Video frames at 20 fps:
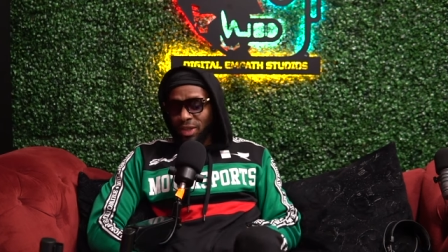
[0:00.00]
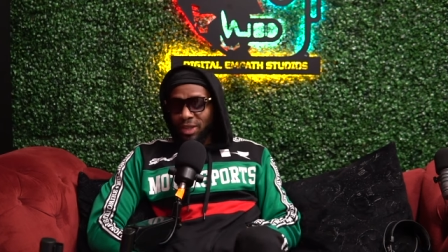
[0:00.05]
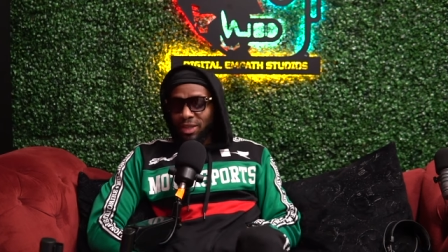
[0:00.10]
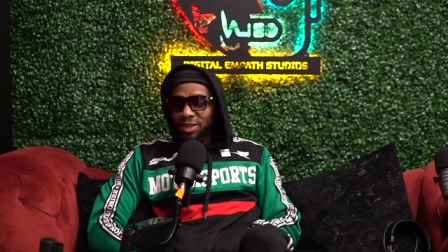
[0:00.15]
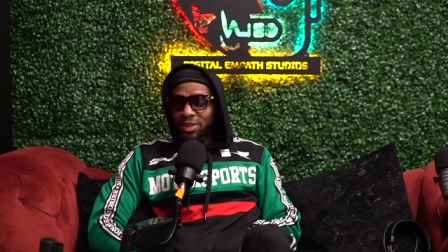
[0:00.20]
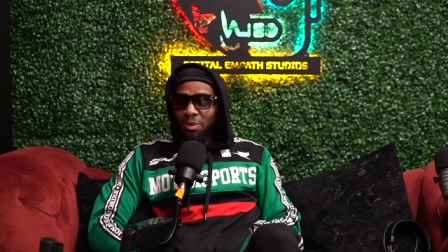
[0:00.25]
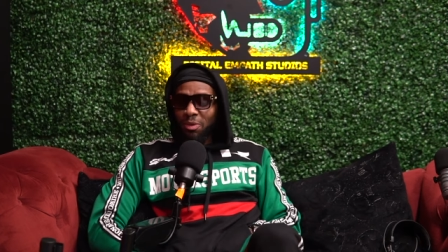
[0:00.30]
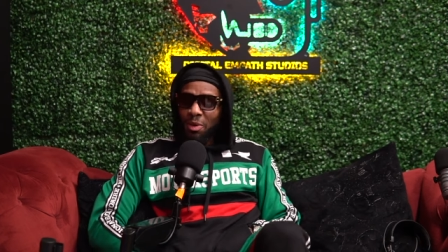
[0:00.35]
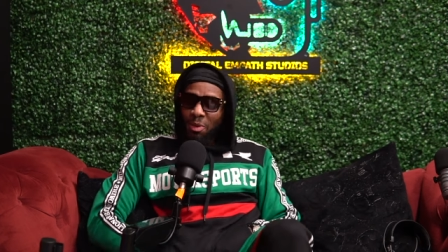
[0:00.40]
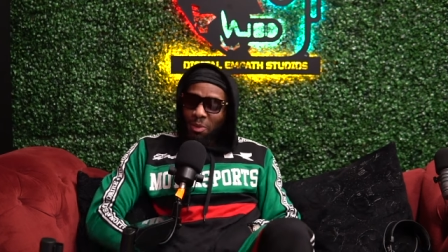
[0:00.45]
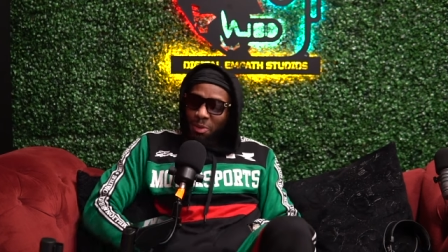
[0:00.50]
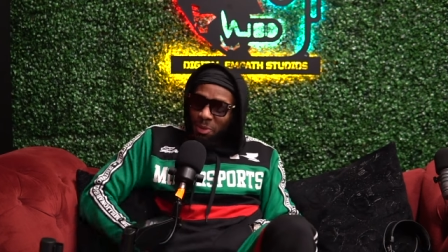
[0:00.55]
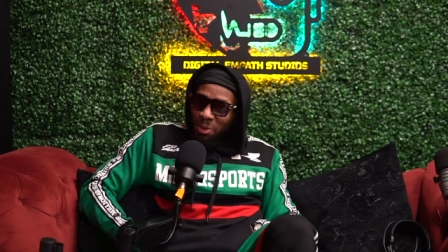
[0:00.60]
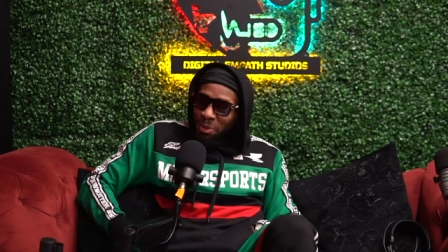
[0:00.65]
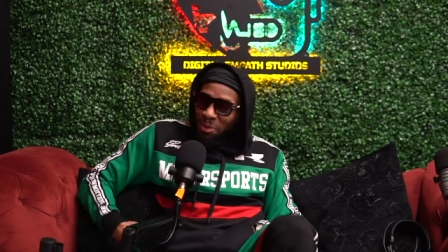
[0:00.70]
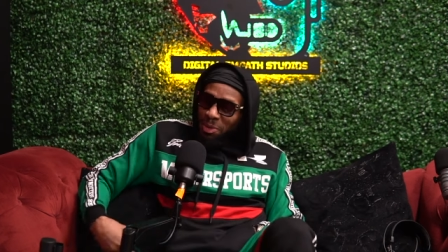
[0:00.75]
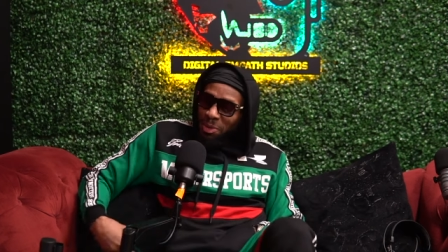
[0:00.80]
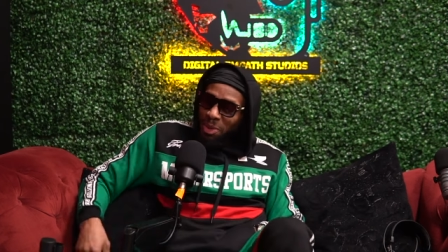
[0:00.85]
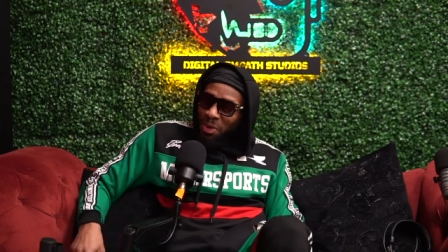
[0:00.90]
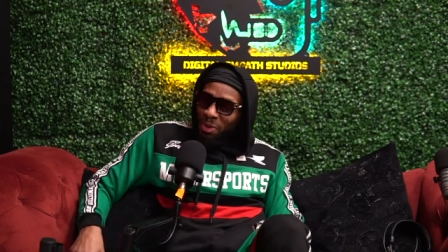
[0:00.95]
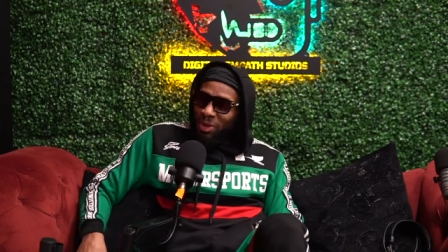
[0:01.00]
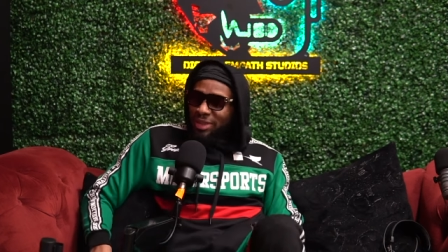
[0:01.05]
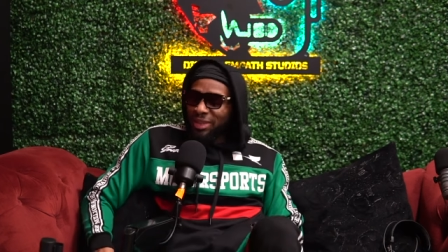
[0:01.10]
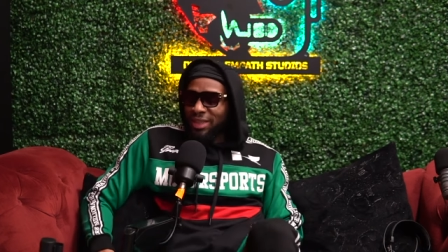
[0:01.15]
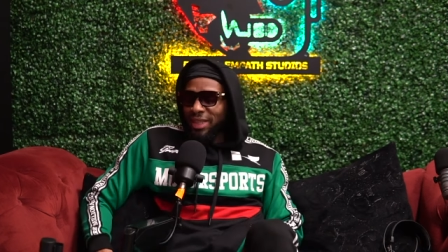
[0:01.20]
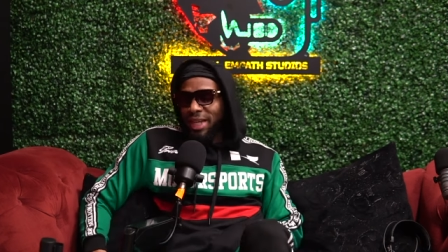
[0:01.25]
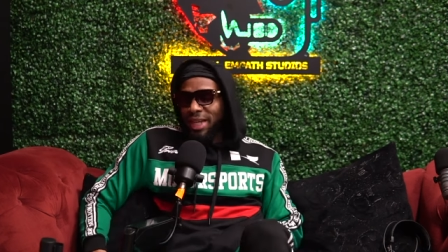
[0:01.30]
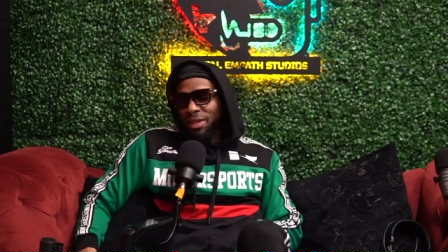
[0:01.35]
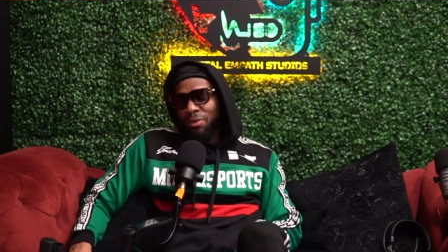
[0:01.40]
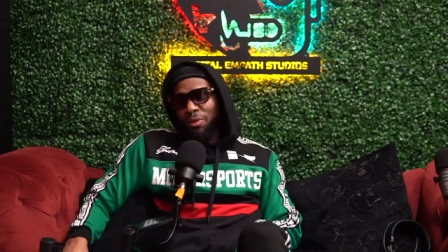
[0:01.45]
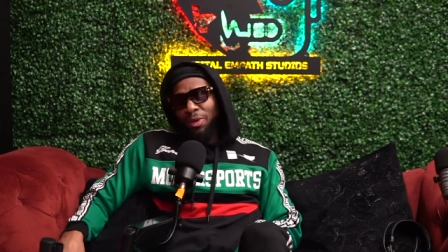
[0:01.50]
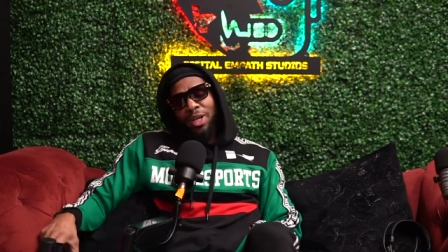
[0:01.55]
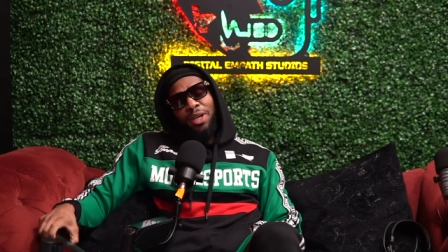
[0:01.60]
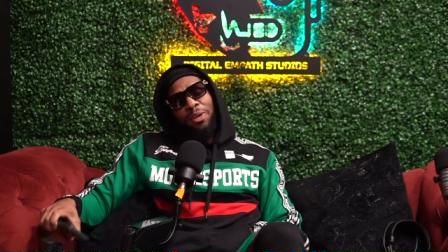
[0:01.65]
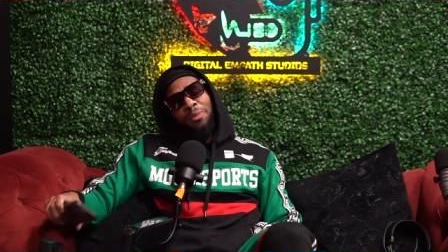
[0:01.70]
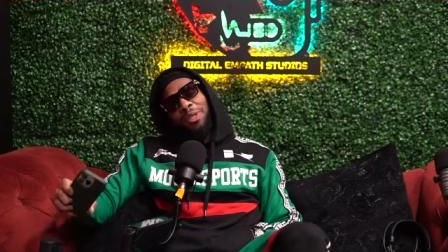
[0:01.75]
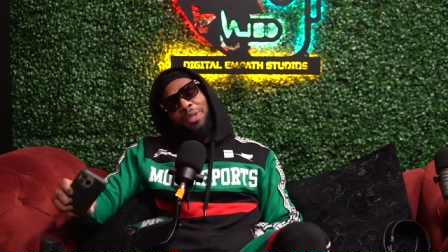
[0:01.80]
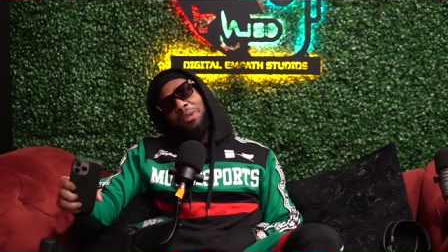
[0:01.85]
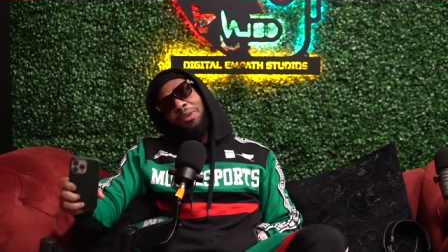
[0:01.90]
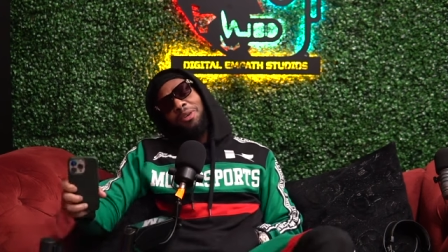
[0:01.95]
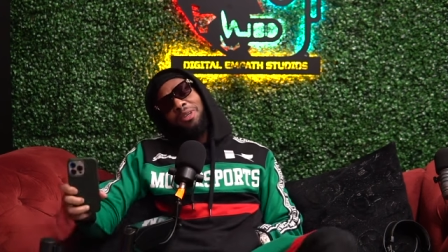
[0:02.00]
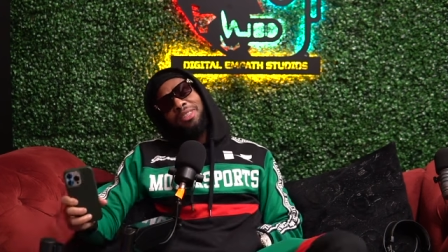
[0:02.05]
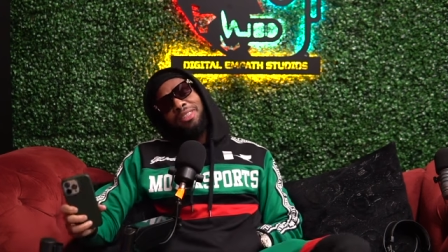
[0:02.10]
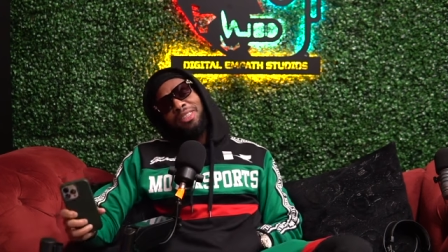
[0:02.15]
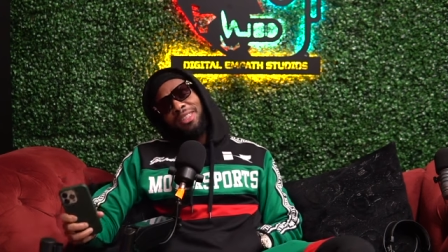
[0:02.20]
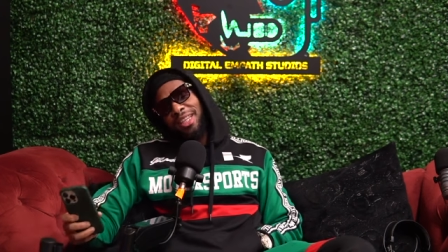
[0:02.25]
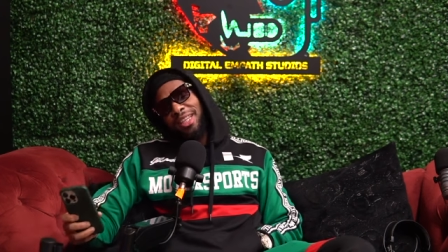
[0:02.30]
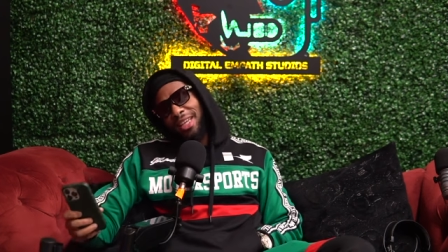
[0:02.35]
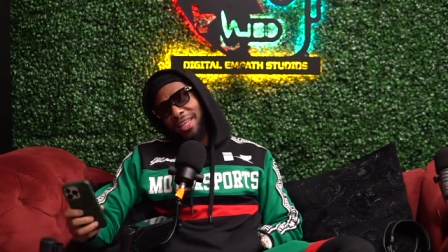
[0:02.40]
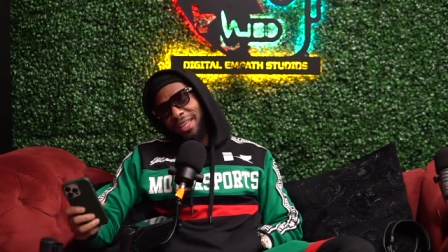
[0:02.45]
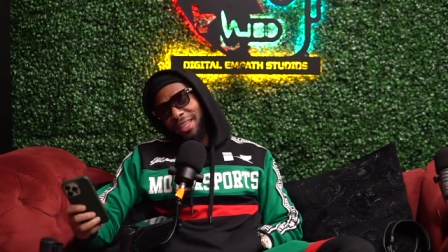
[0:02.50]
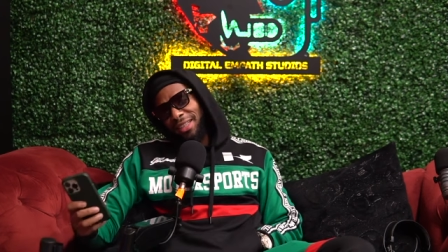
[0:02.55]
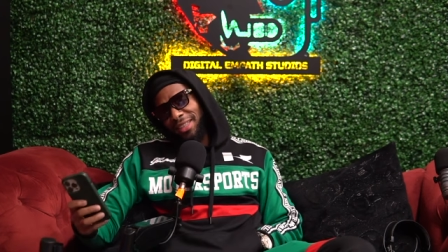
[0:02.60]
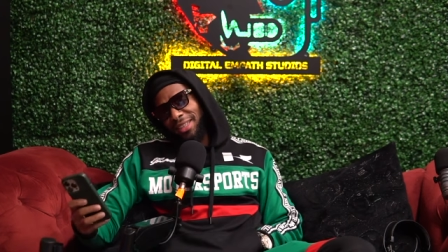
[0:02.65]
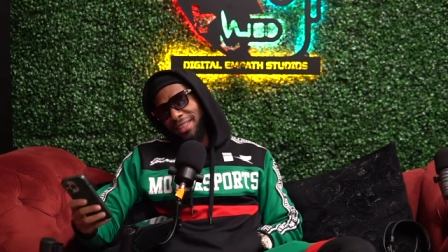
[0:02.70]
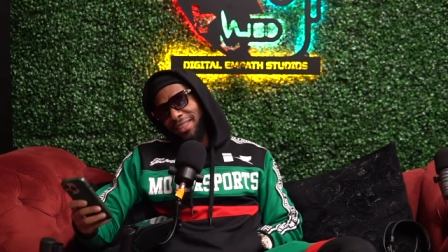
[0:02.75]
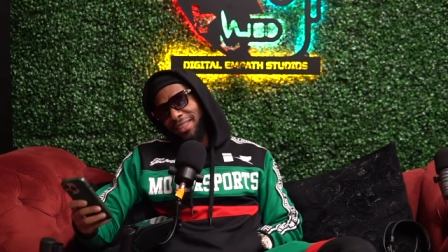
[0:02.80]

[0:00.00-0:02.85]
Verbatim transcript: So where, where, are we going today? Where are we going today?